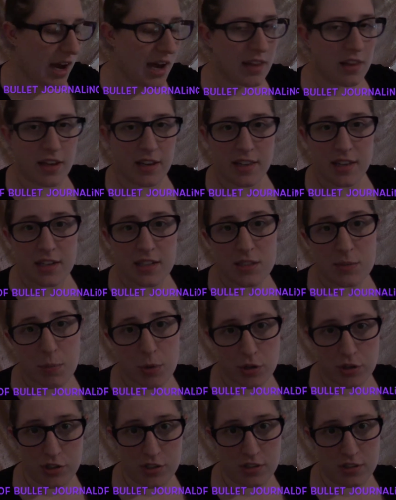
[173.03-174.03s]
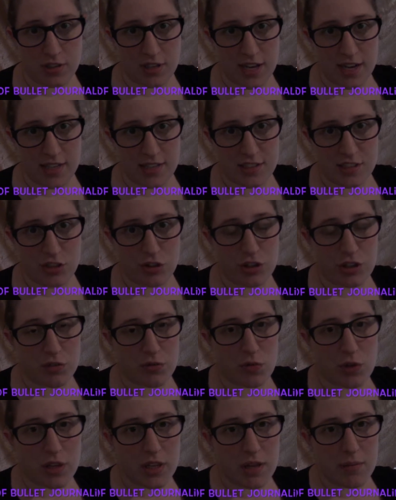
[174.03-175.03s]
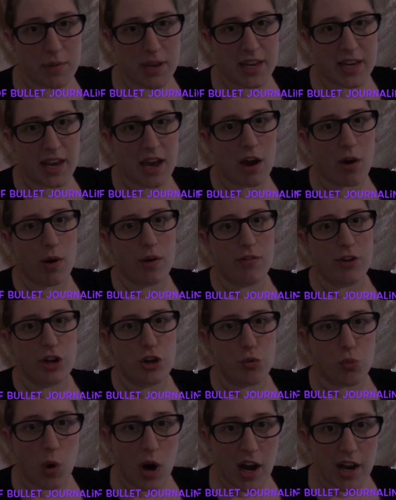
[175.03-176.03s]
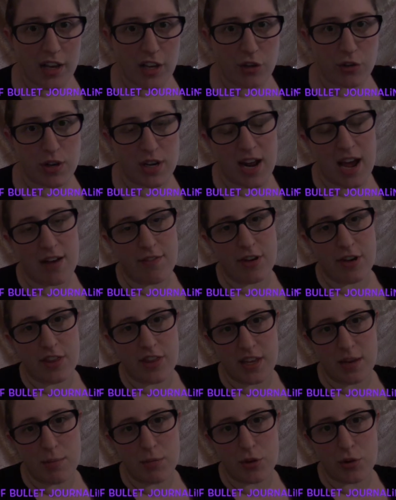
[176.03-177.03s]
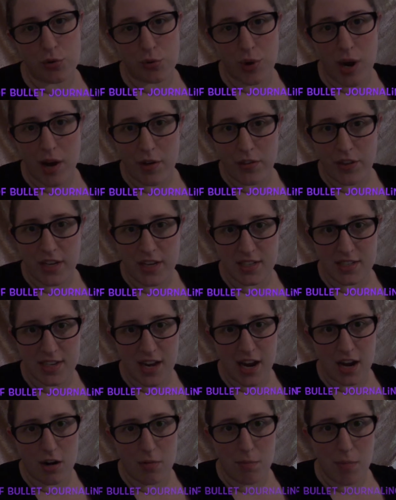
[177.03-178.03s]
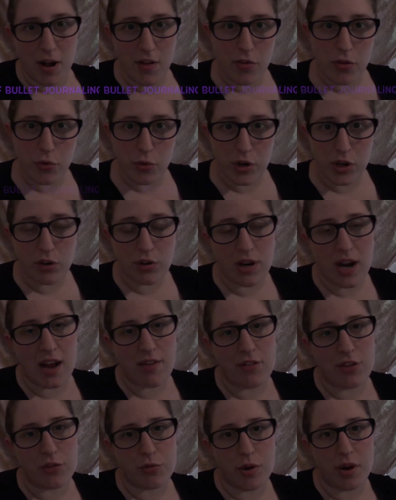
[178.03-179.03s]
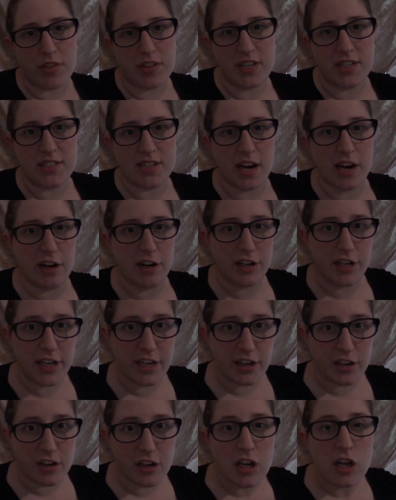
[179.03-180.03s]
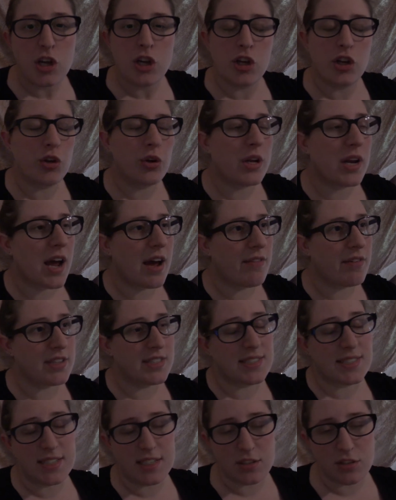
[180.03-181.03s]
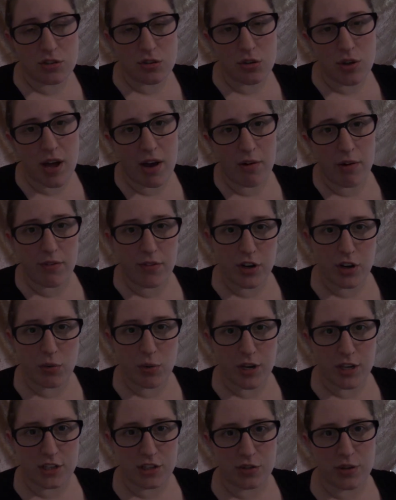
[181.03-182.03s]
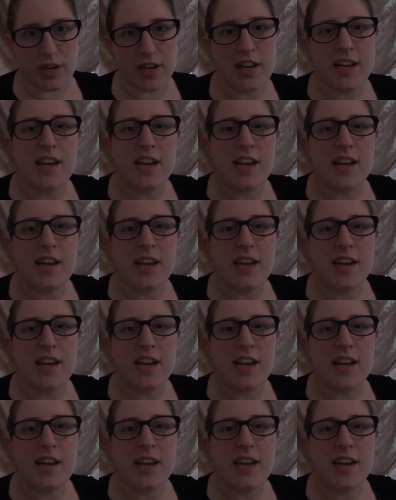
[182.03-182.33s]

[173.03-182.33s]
I like that it's personalized. You can really make it however you want. You can have a theme throughout the entire month, or you can have it throughout the entire year. You can have it seasonal, however you want to do it.